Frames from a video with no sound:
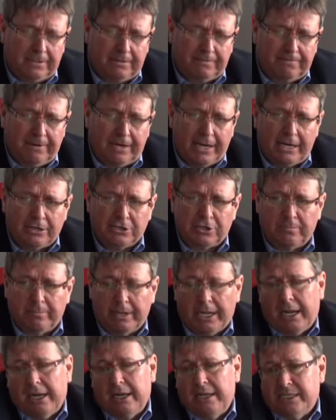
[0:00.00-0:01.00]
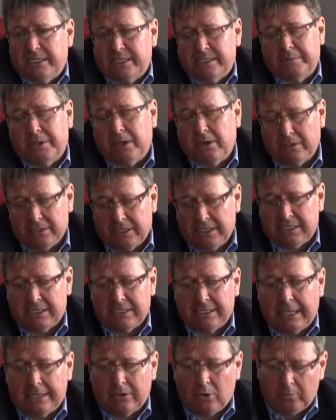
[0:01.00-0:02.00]
financial mechanisms, because this
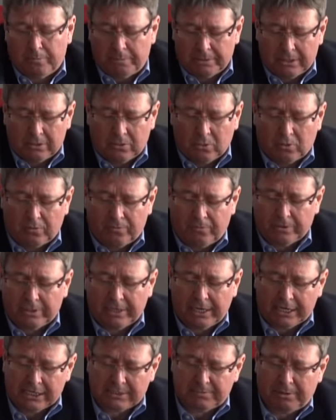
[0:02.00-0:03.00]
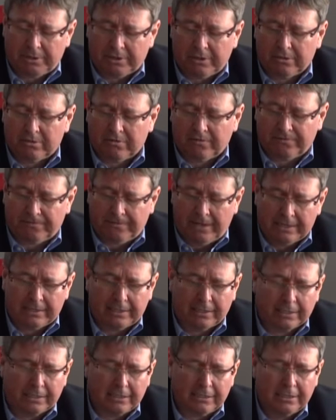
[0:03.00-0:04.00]
is then open the door for the next period of
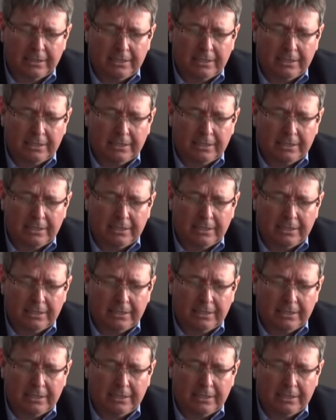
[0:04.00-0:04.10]
funding.